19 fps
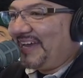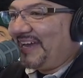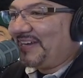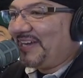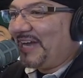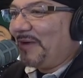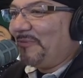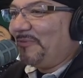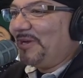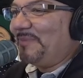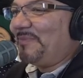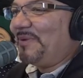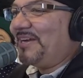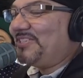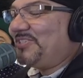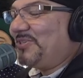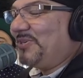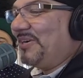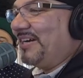RayJ.com. What
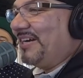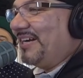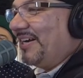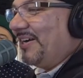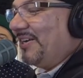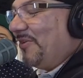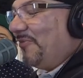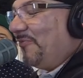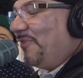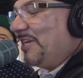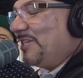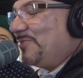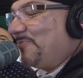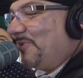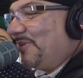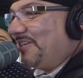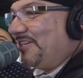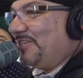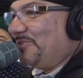about your uh, your
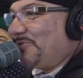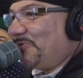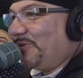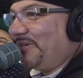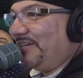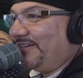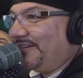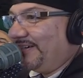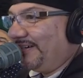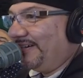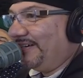Facebook and your Twitter?